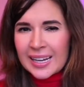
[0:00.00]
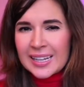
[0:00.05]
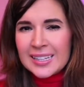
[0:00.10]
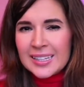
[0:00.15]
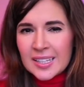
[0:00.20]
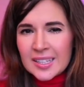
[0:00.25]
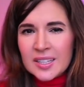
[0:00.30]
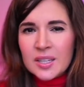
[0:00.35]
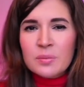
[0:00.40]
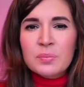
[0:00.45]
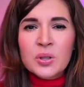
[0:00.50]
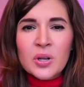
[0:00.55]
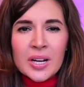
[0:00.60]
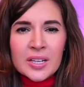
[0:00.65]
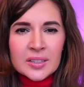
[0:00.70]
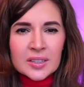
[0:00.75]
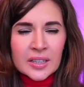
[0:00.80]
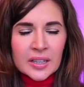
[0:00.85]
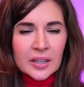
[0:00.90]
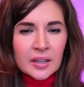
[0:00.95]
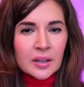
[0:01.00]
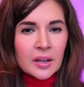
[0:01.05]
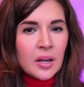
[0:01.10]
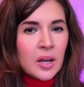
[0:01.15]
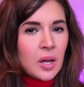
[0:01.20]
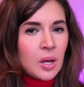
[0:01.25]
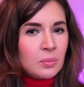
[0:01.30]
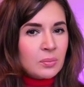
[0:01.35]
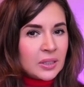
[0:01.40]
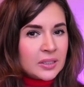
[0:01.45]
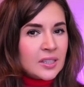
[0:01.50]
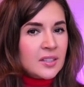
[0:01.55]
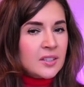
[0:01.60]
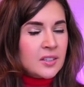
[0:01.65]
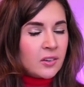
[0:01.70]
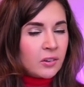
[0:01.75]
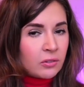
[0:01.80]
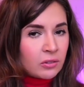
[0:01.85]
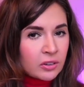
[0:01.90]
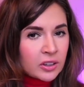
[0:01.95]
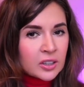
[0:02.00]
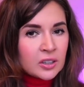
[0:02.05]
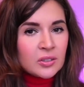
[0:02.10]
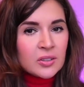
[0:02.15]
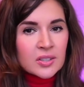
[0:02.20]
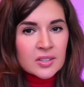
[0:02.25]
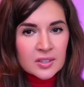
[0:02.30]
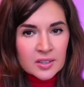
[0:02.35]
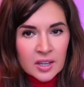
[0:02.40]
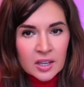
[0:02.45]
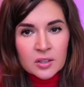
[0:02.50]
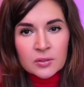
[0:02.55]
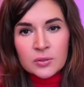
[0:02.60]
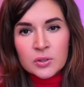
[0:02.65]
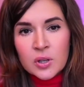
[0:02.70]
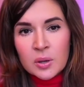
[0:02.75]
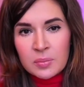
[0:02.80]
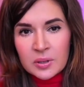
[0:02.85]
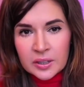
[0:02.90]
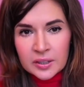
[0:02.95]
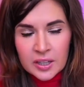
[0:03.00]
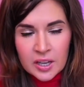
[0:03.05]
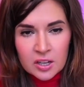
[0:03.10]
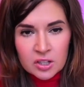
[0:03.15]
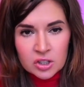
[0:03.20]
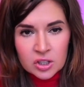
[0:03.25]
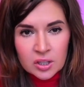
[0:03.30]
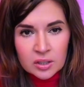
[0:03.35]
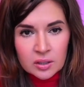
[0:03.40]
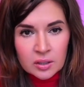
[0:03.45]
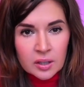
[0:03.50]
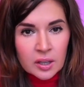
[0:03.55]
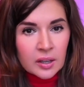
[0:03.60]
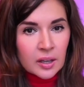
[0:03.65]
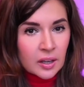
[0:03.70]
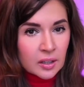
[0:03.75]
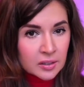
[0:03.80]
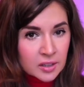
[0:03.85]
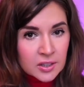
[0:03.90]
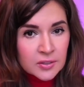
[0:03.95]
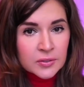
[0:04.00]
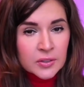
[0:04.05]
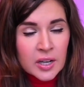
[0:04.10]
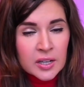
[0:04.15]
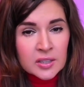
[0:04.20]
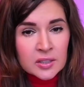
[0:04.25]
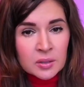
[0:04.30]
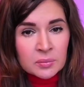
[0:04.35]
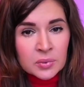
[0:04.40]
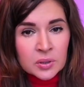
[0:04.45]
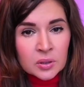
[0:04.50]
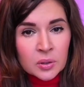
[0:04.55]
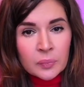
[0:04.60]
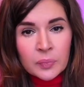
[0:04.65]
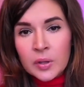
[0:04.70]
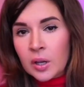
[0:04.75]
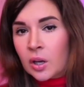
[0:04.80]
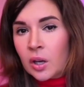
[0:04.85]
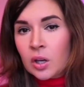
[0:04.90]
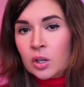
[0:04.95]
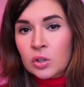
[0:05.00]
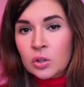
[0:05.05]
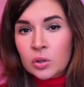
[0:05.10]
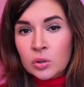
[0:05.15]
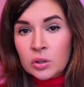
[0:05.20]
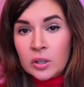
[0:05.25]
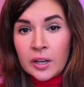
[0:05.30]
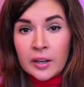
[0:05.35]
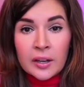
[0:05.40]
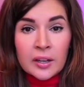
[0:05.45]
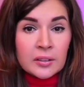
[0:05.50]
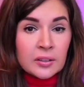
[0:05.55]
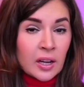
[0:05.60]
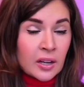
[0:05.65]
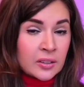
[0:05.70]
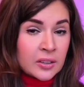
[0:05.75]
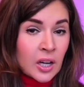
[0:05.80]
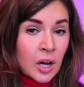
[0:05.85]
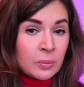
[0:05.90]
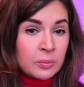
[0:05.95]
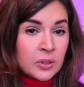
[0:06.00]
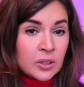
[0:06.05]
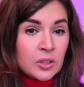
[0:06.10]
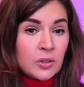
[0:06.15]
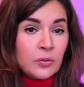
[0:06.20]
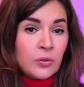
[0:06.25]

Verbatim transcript: It's a simple idea, but it's a real stateful application and it's flexible. You can adapt it